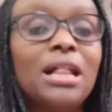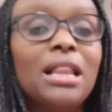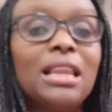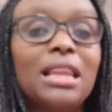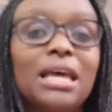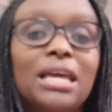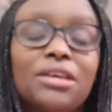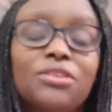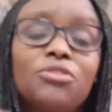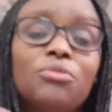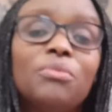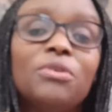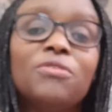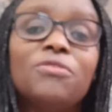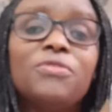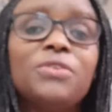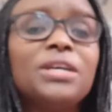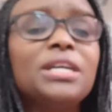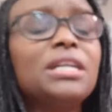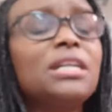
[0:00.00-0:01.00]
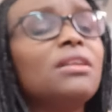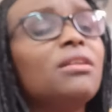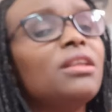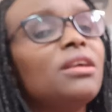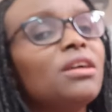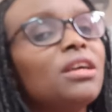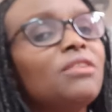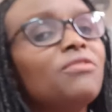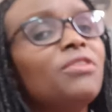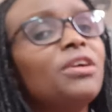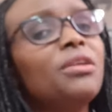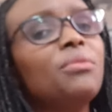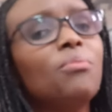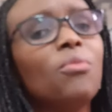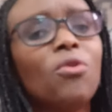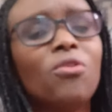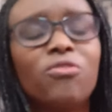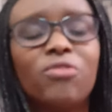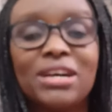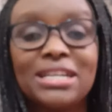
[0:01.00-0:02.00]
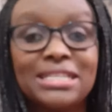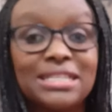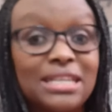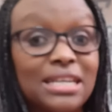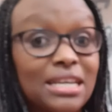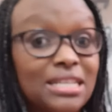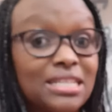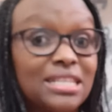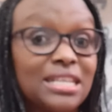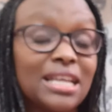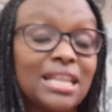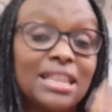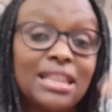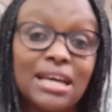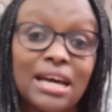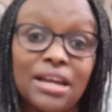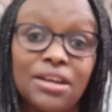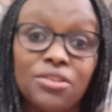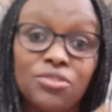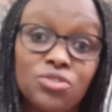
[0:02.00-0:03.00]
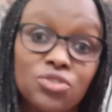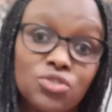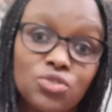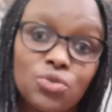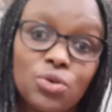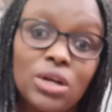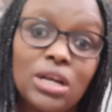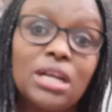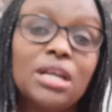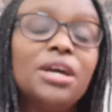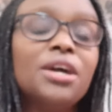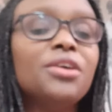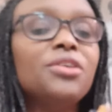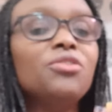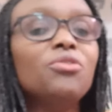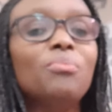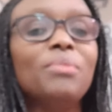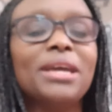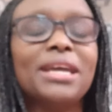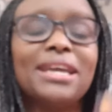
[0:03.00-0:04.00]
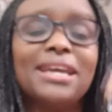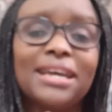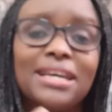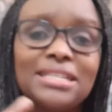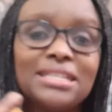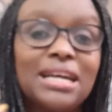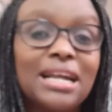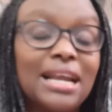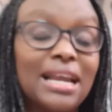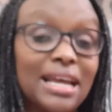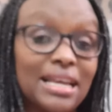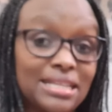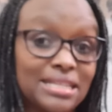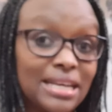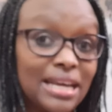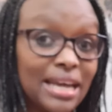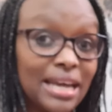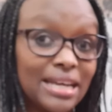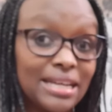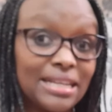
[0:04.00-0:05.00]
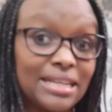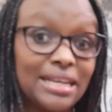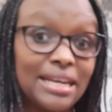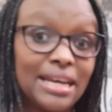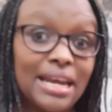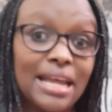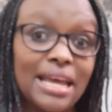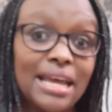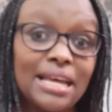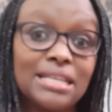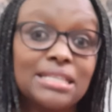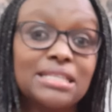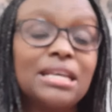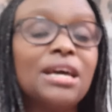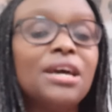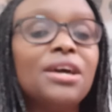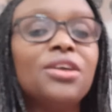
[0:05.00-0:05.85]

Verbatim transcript: like you may feel even more fatigued than usual you may get lightheadedness